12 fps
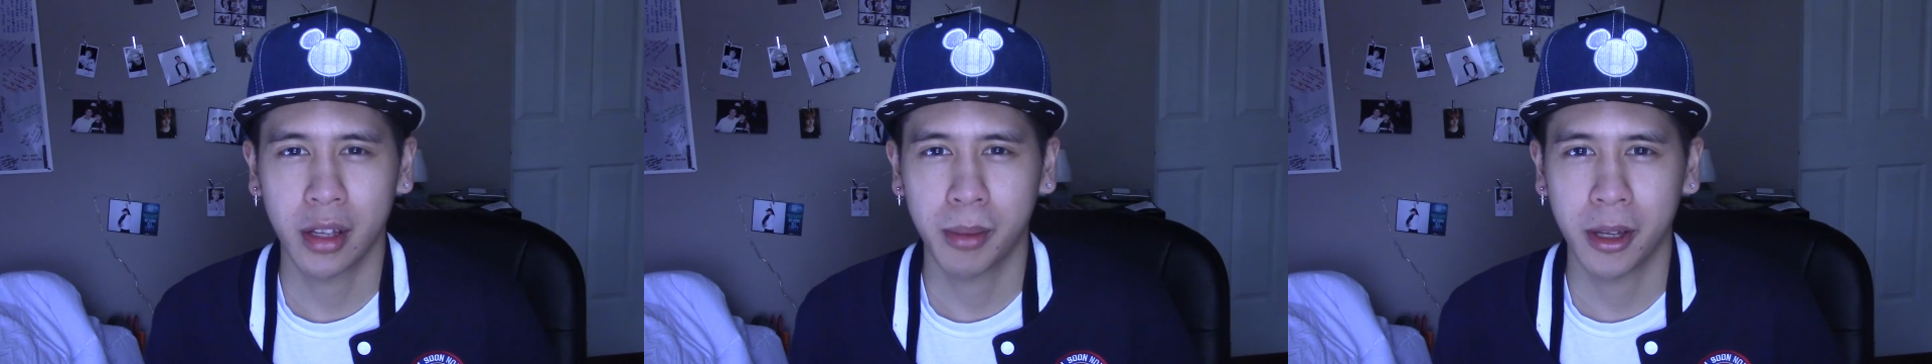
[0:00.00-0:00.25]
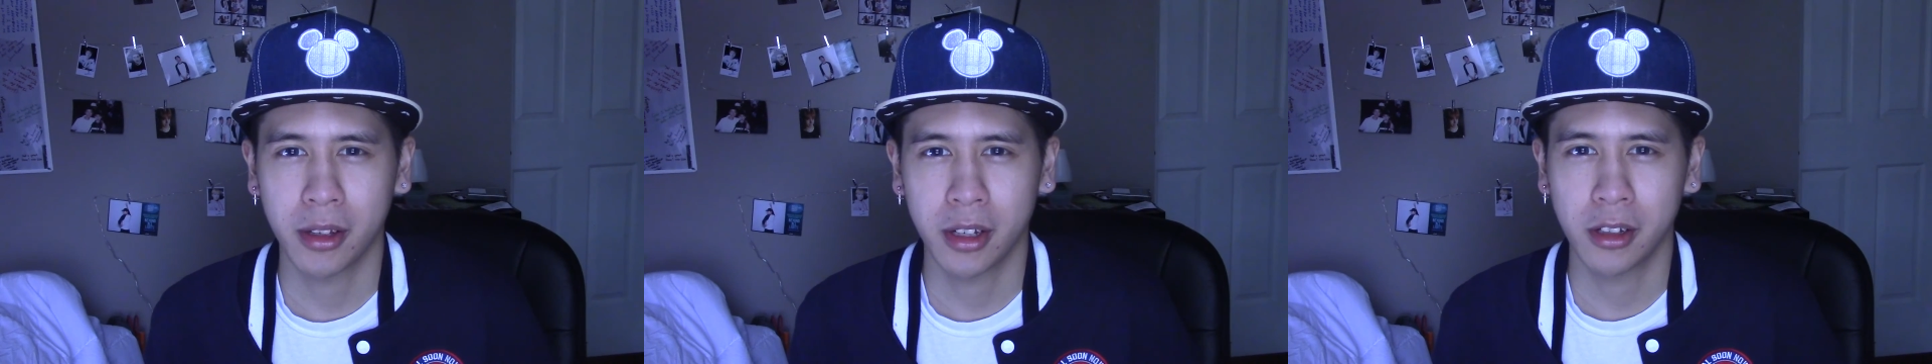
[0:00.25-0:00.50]

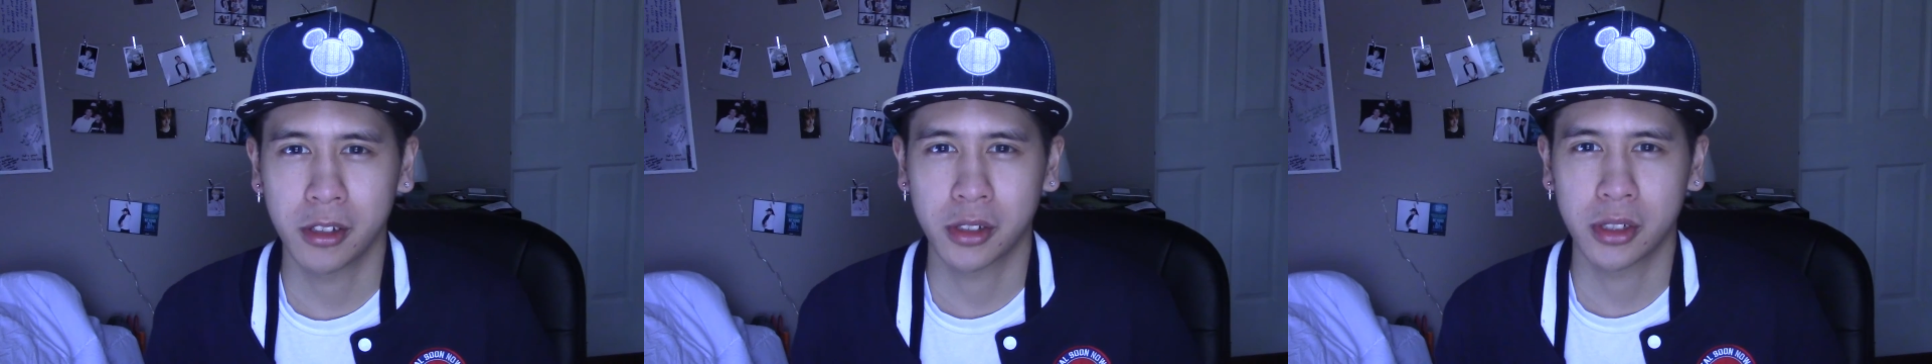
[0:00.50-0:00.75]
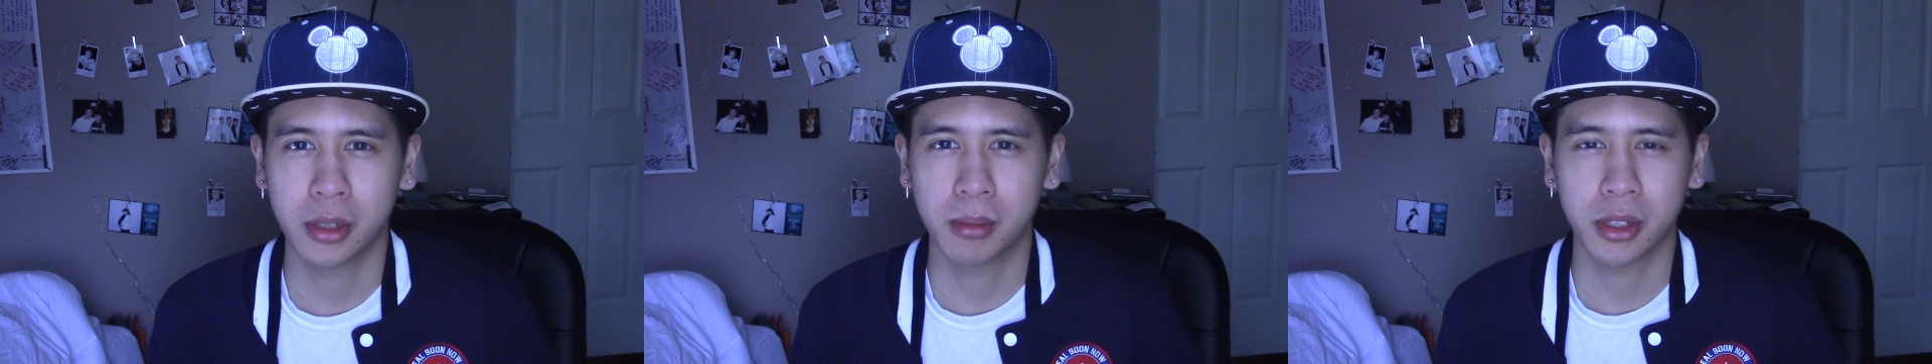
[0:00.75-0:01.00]
about dealers
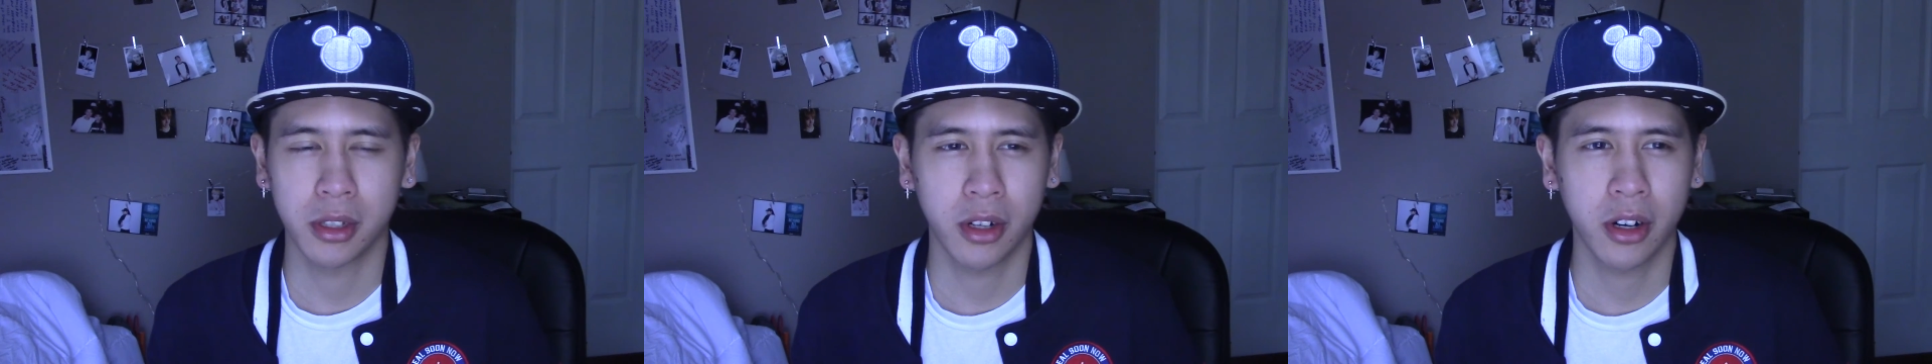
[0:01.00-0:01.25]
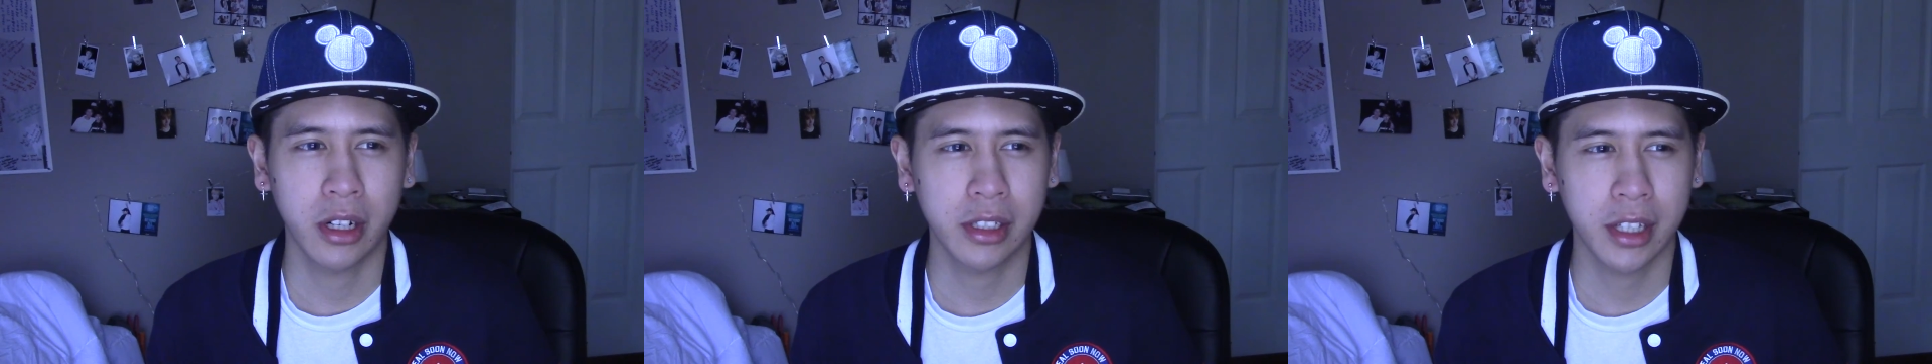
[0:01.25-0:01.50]
rooms and
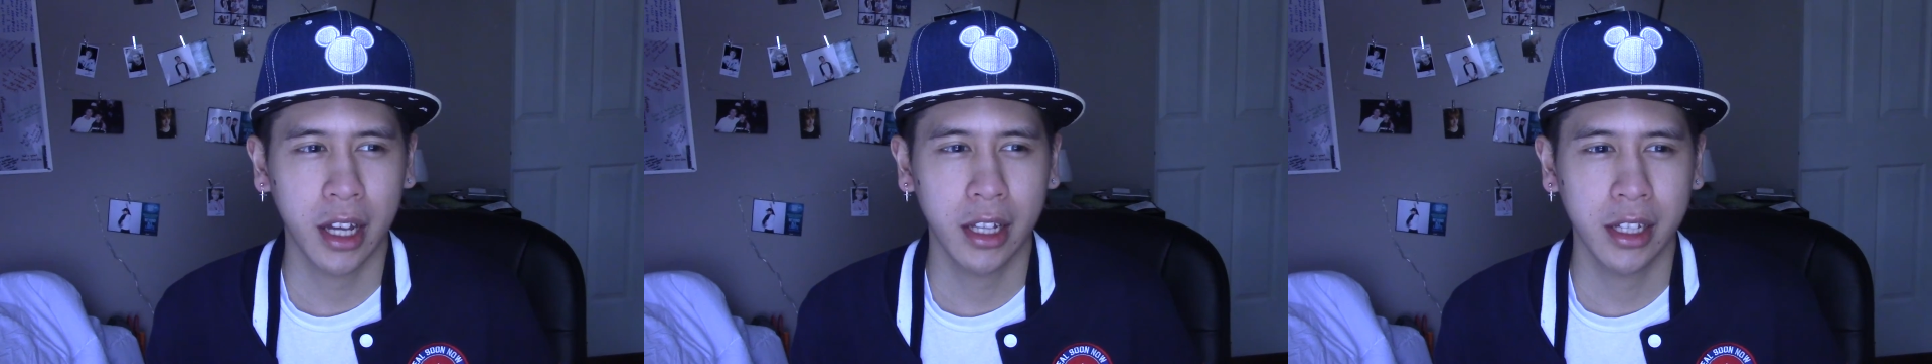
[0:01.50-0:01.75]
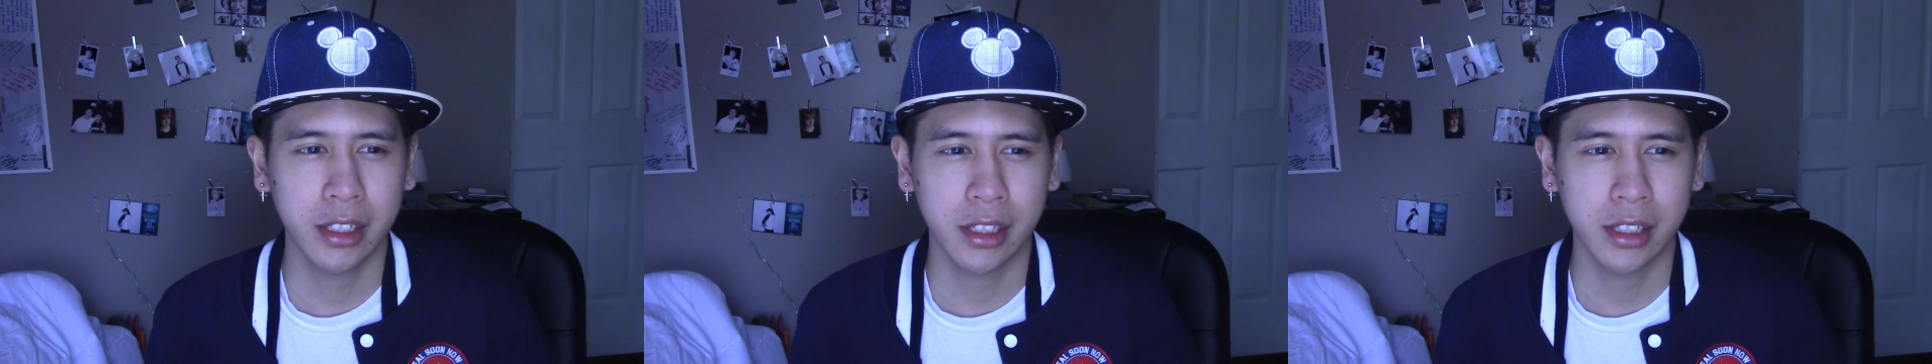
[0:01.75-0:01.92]
artist alleys